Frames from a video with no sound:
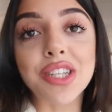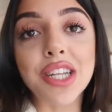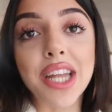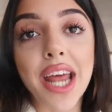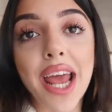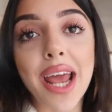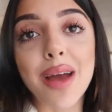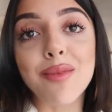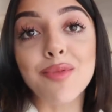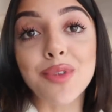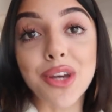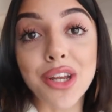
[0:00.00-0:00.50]

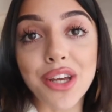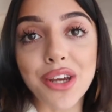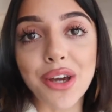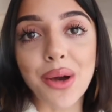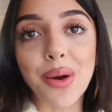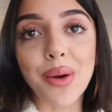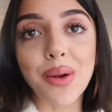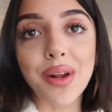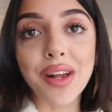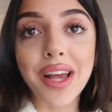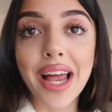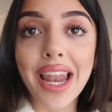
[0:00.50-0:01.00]
today I'm gonna
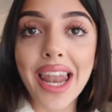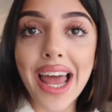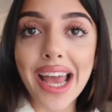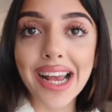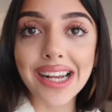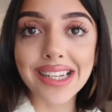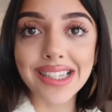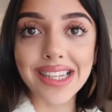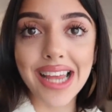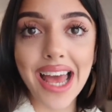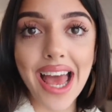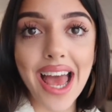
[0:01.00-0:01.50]
go and
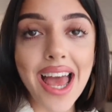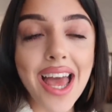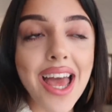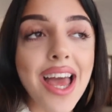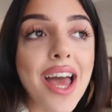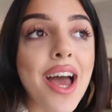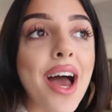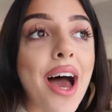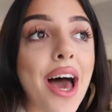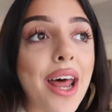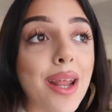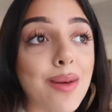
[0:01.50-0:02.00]
collect it
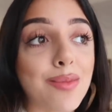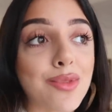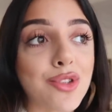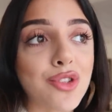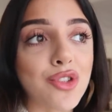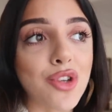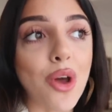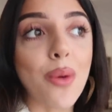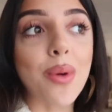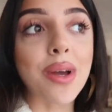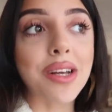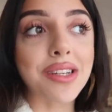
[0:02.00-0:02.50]
and I'm
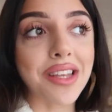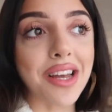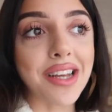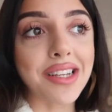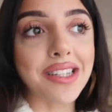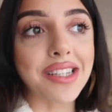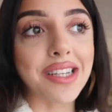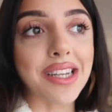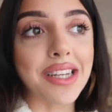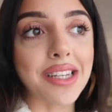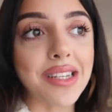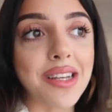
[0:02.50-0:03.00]
so
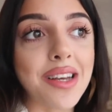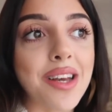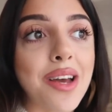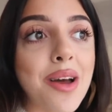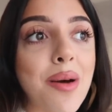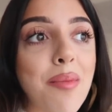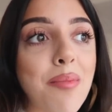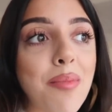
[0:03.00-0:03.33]
excited.